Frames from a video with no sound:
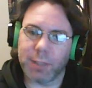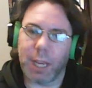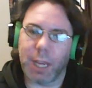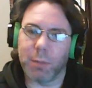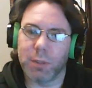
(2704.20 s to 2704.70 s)

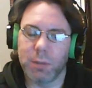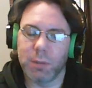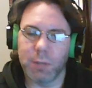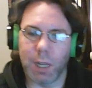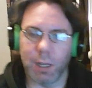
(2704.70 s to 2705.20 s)
games.
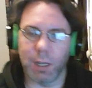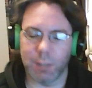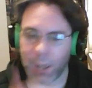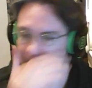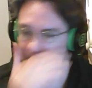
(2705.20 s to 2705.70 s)

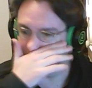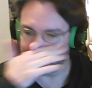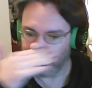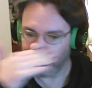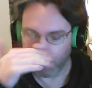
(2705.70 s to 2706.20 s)
So I'm
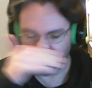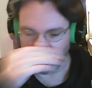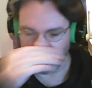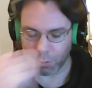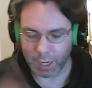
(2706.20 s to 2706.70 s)
picky
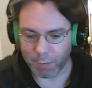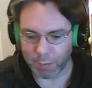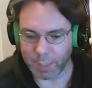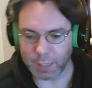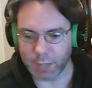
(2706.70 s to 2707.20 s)
with my
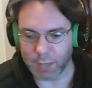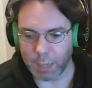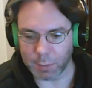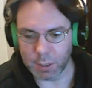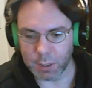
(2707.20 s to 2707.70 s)
FPS
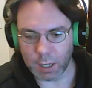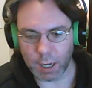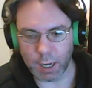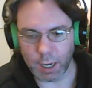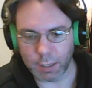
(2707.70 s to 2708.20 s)
games.
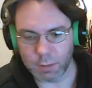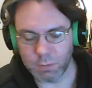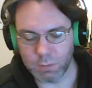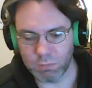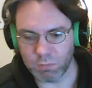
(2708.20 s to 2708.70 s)

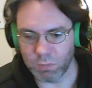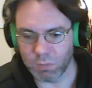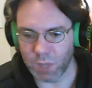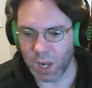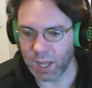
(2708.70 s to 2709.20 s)

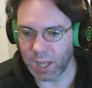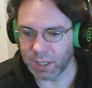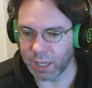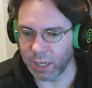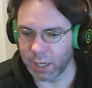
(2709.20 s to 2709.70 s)
Not
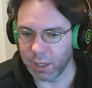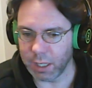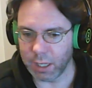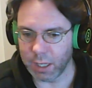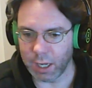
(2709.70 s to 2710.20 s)
into
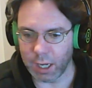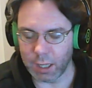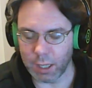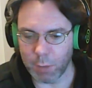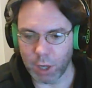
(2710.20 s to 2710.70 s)
the
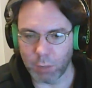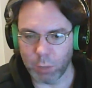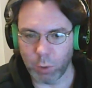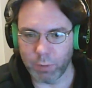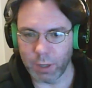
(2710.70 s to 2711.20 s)
Modern
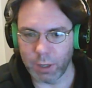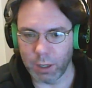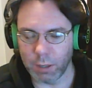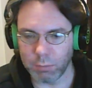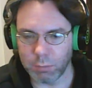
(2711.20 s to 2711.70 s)

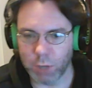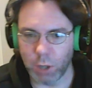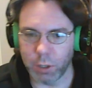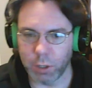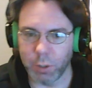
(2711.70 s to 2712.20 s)
Warfare,
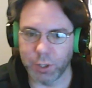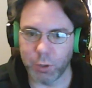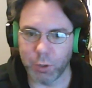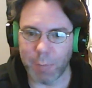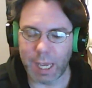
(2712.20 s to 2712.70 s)
Call of Duty
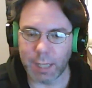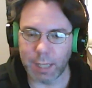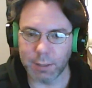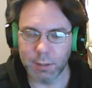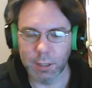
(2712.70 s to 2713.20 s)
shoot 'em
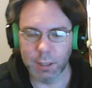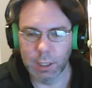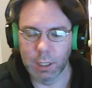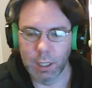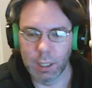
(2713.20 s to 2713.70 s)
man.
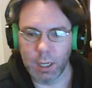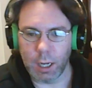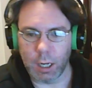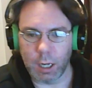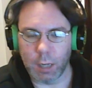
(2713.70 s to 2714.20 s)

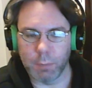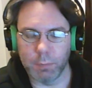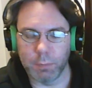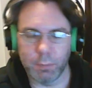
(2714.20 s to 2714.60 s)
I